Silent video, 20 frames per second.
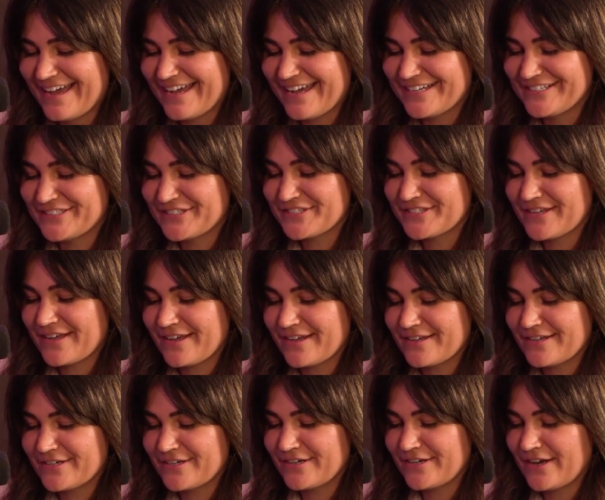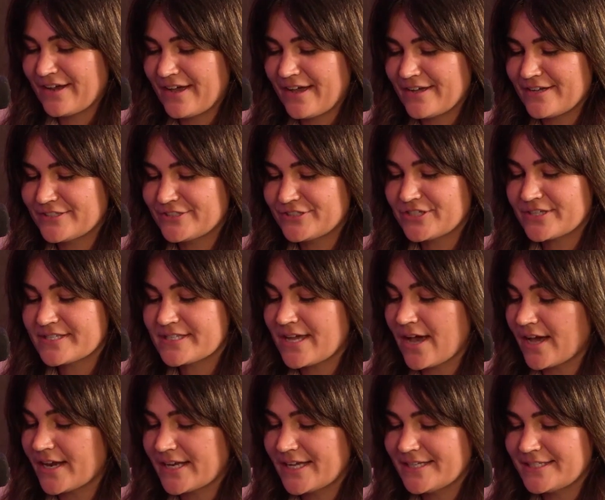I just
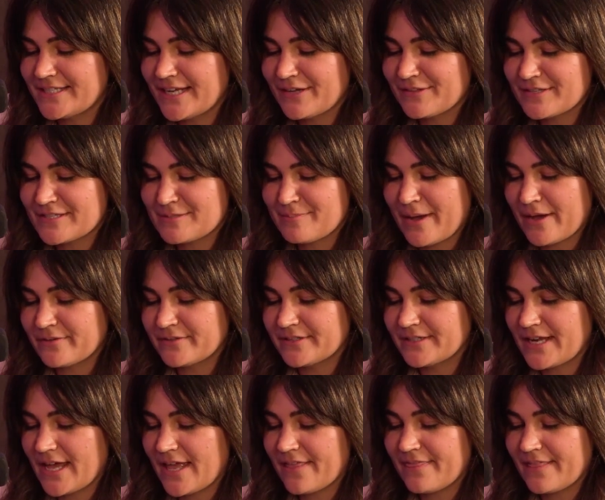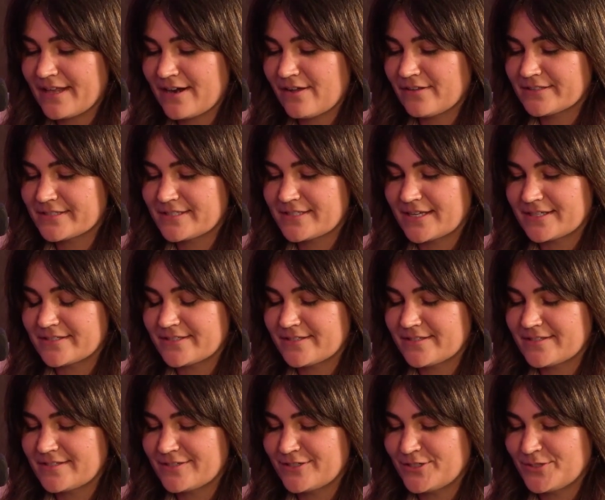got to get down this mountain and then I'll assess the
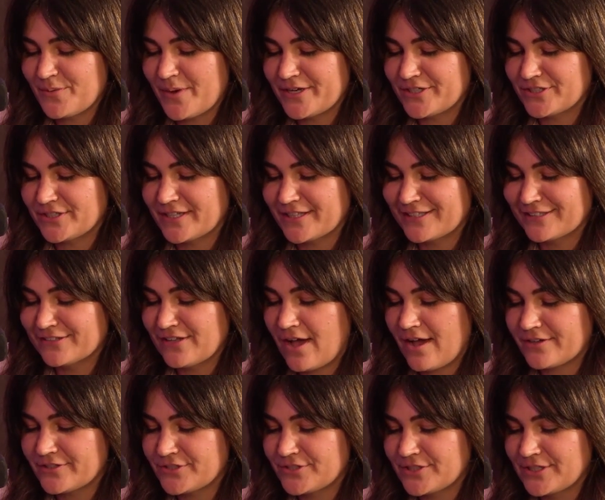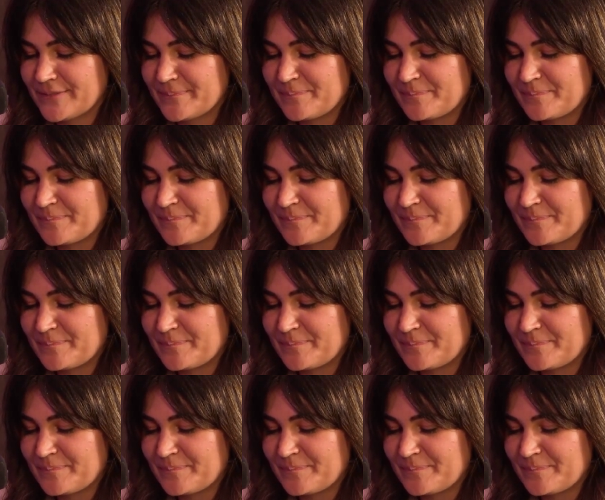situation at the lodge.